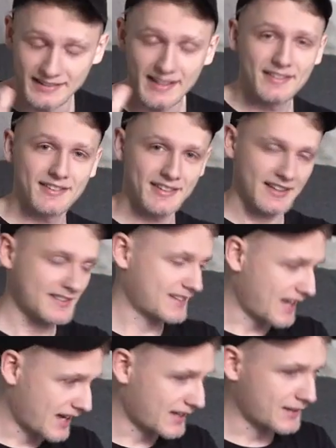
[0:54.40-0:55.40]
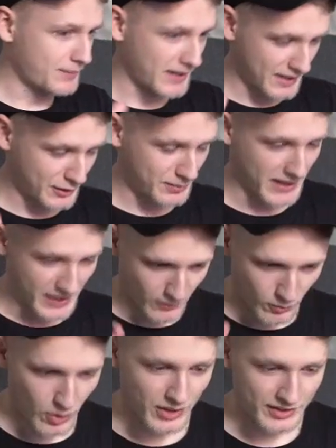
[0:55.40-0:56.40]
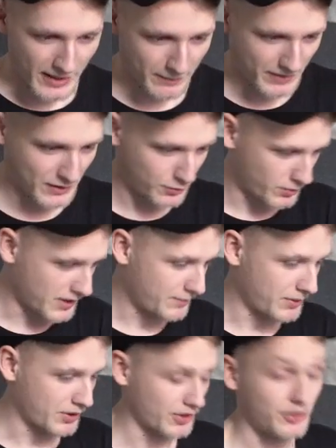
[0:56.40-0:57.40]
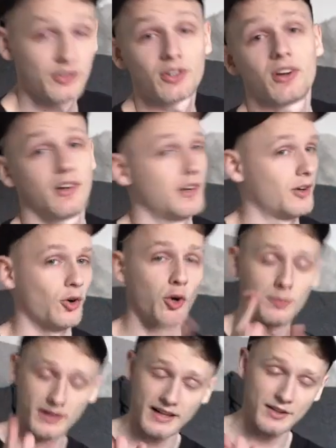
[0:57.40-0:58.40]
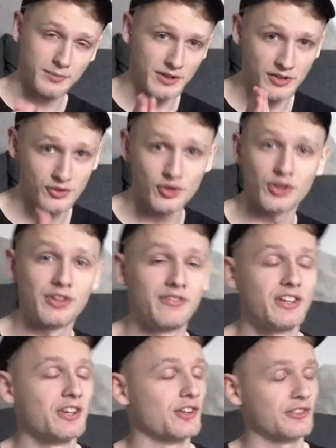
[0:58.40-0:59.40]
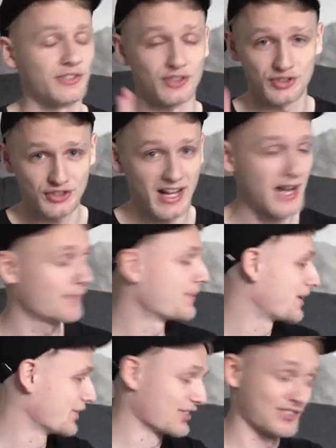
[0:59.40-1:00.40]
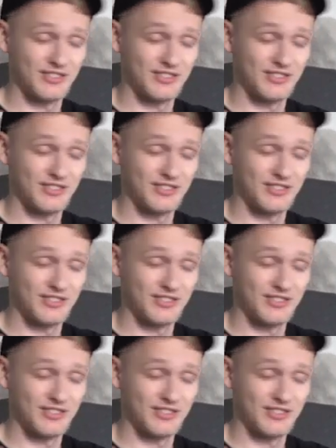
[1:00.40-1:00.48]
just get started by explaining what has happened this week, because hope you guys have been enjoying the videos for a start, because,